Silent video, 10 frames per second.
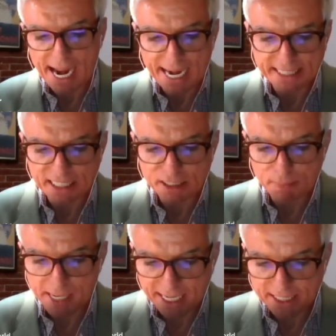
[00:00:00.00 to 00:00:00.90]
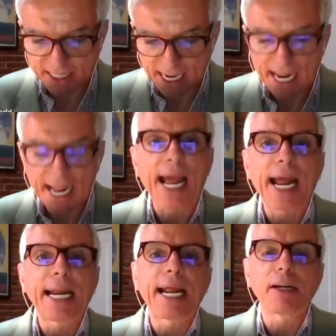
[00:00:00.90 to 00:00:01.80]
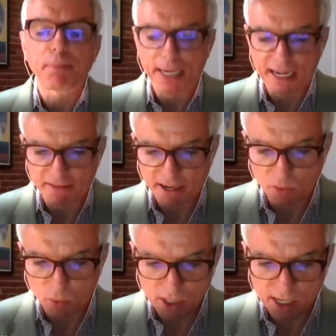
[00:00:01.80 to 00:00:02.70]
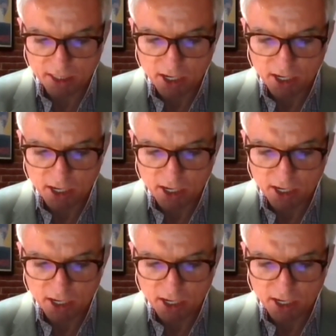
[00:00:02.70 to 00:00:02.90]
HSPH, and at PRI The World.